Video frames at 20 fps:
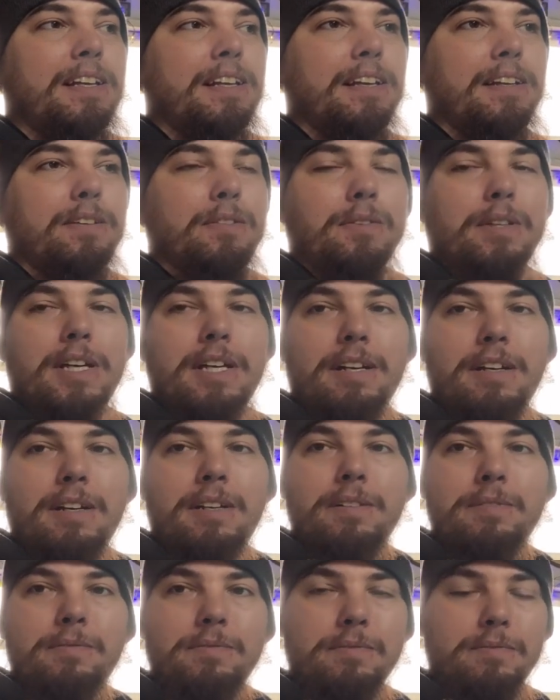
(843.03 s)
And you get
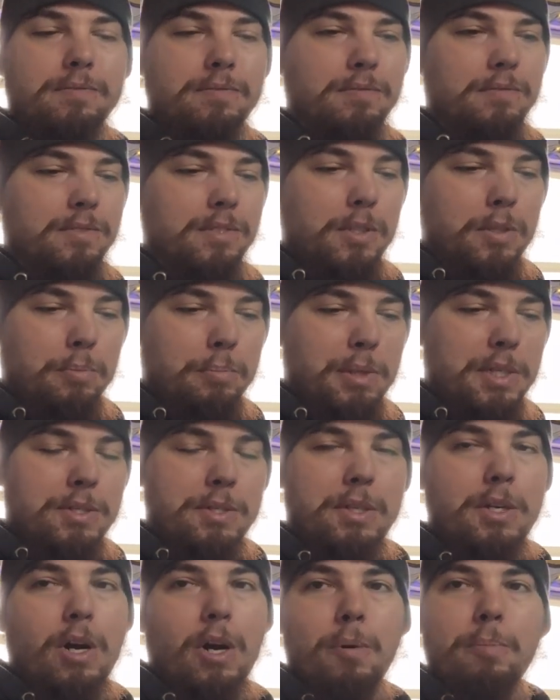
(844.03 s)
a little
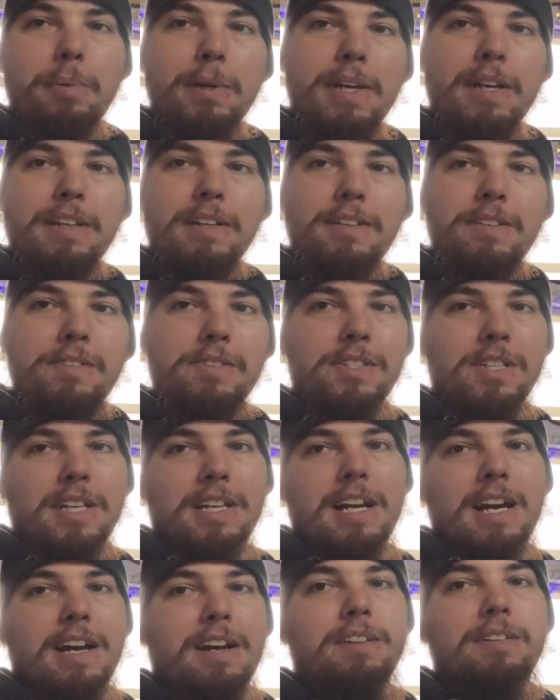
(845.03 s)
piece of carpet and you
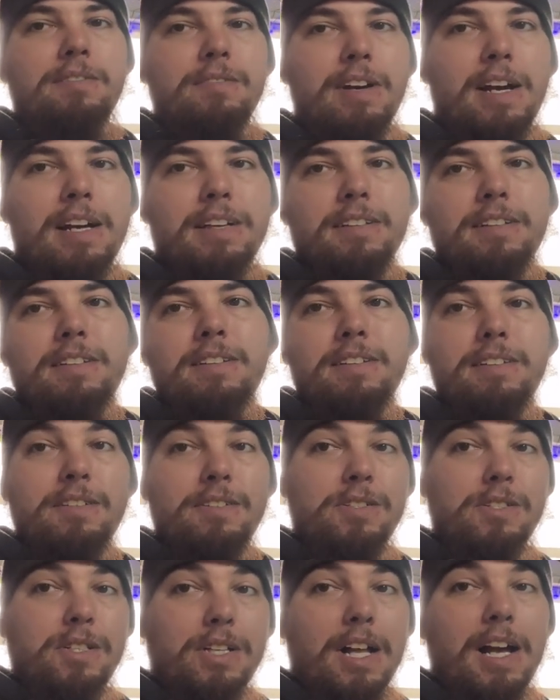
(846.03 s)
sit down and ride
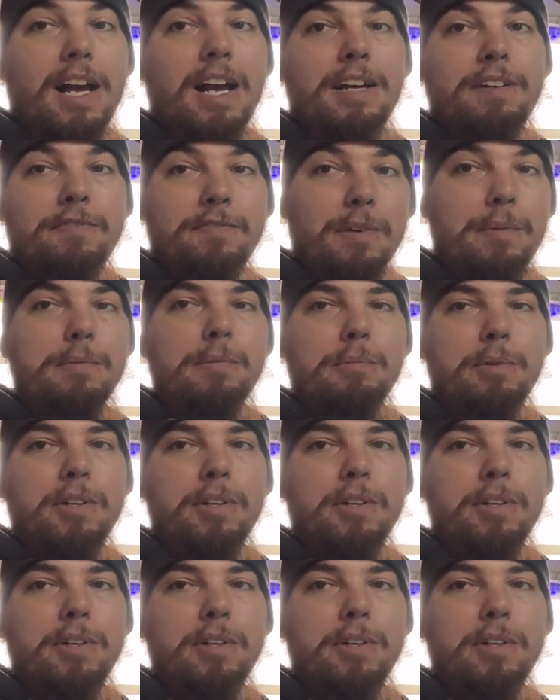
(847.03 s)
the slide from the